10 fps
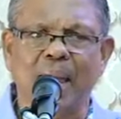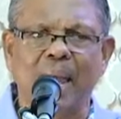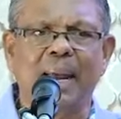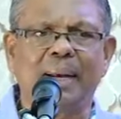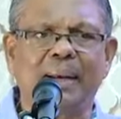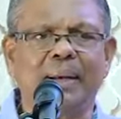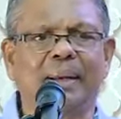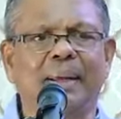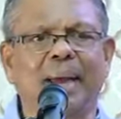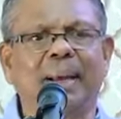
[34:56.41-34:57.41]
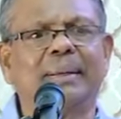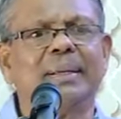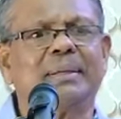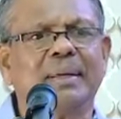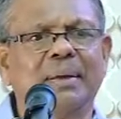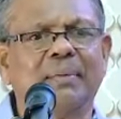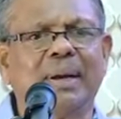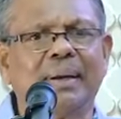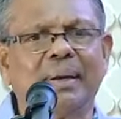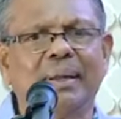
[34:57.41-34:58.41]
And at this
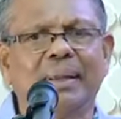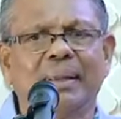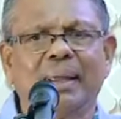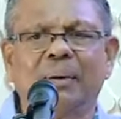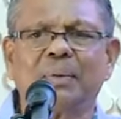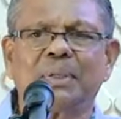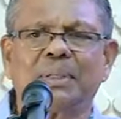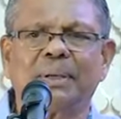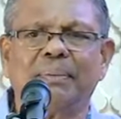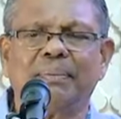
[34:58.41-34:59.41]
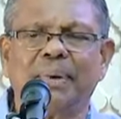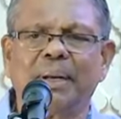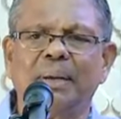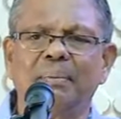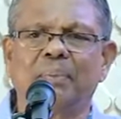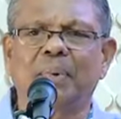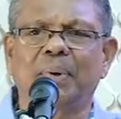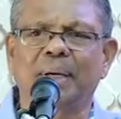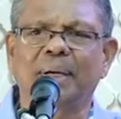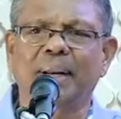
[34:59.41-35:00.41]
event, there was a very
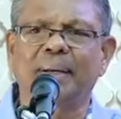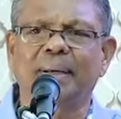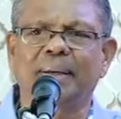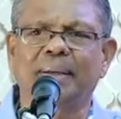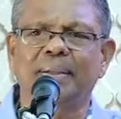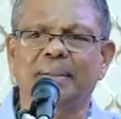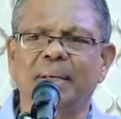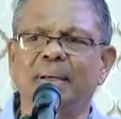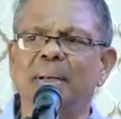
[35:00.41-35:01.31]
important and interesting